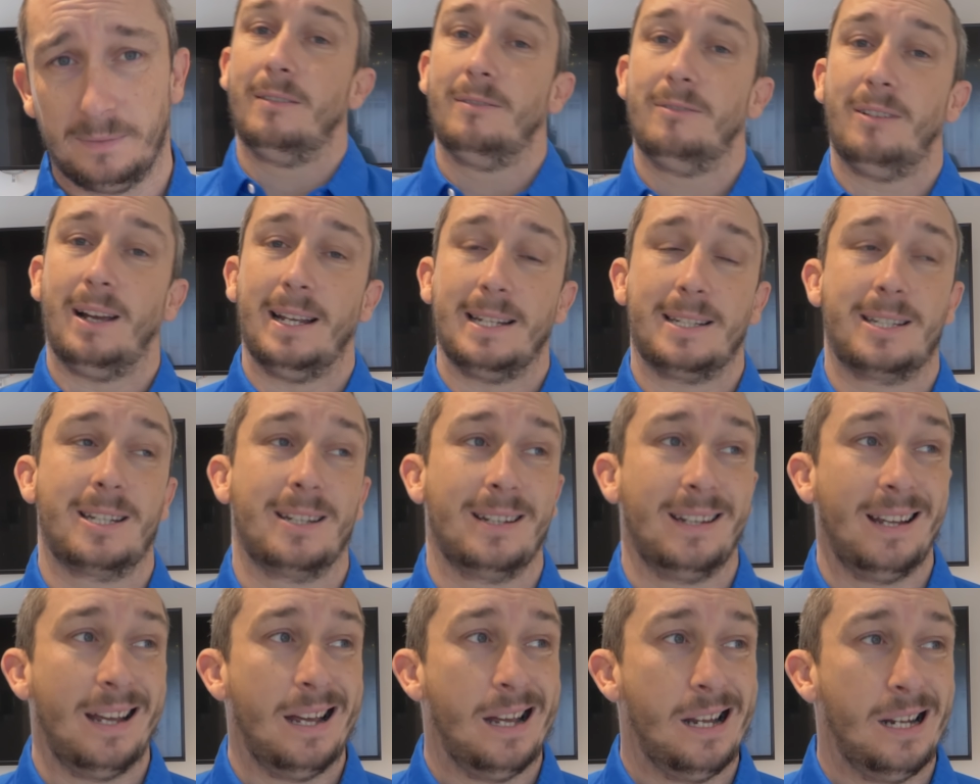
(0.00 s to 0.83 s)
Right,
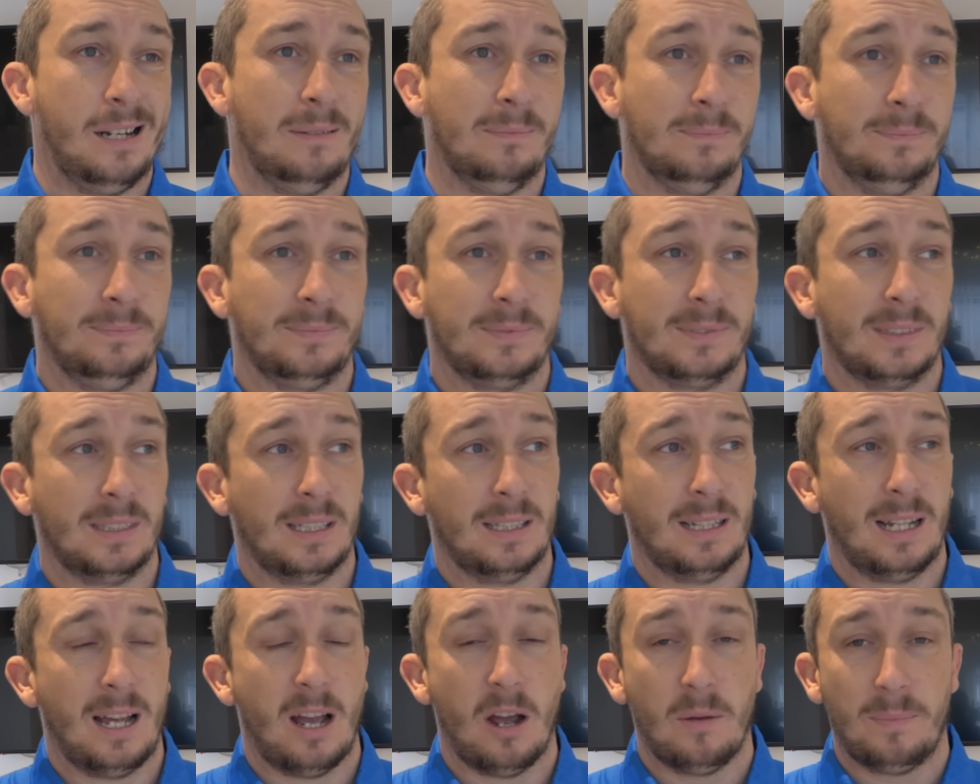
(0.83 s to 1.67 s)

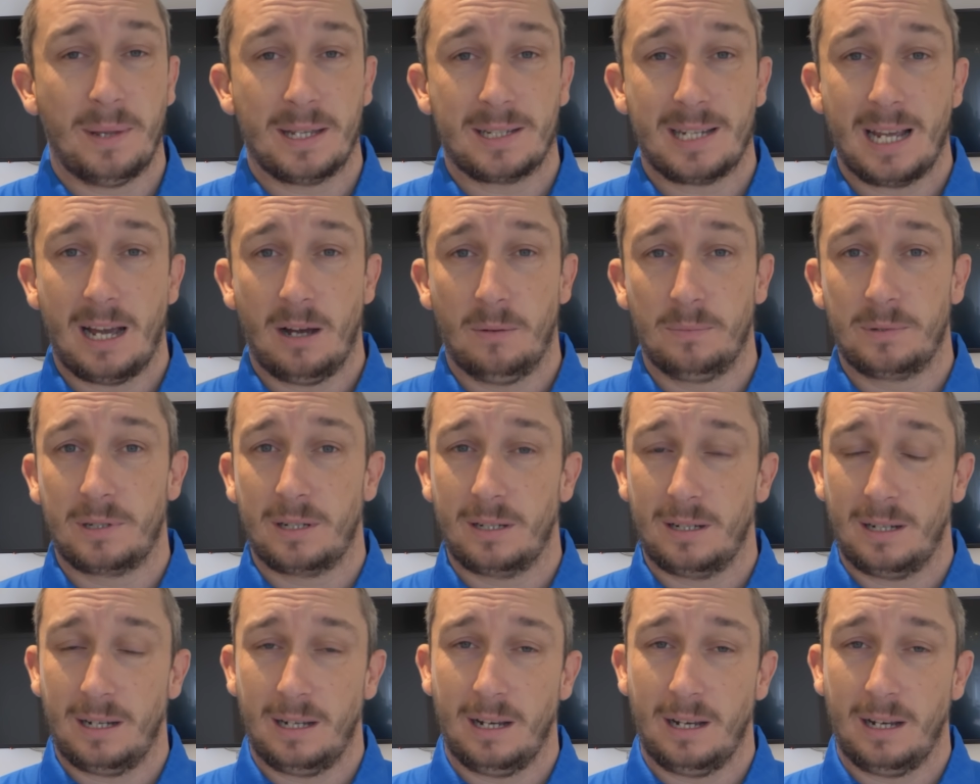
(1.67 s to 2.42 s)
I hope that's helped,